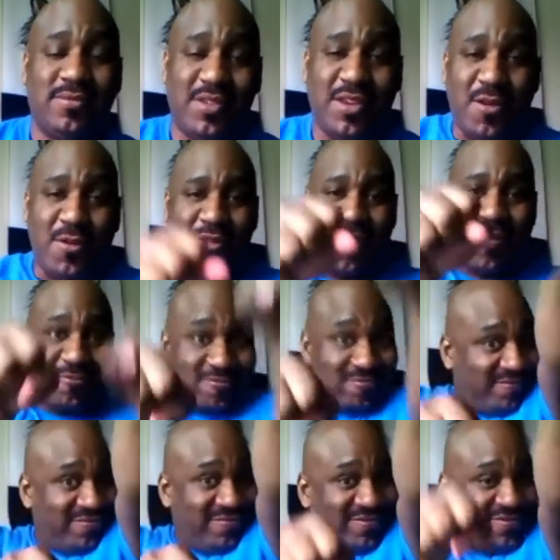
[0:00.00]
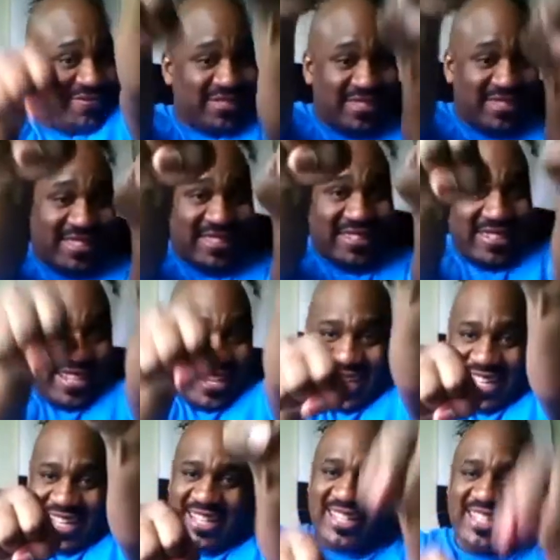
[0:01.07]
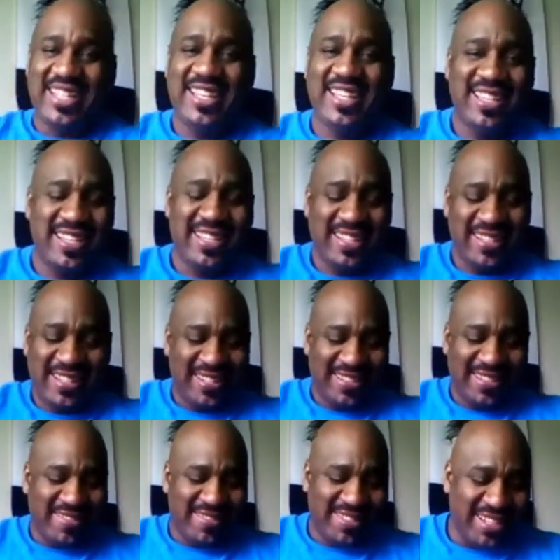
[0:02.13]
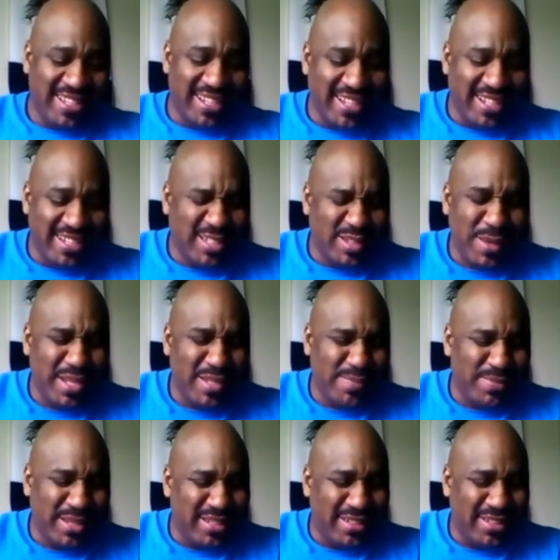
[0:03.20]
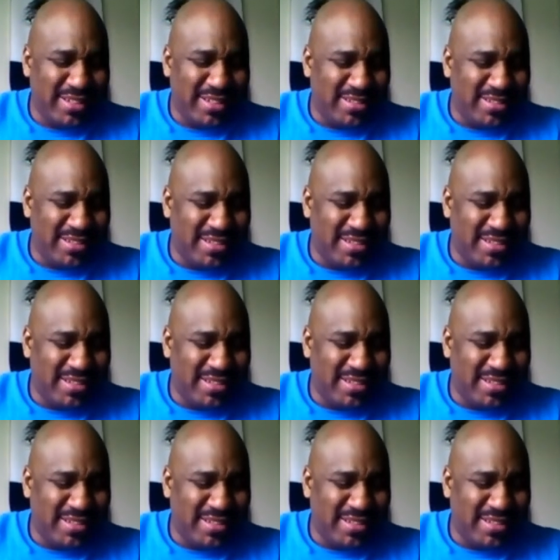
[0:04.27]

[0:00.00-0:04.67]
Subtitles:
You know, it just makes me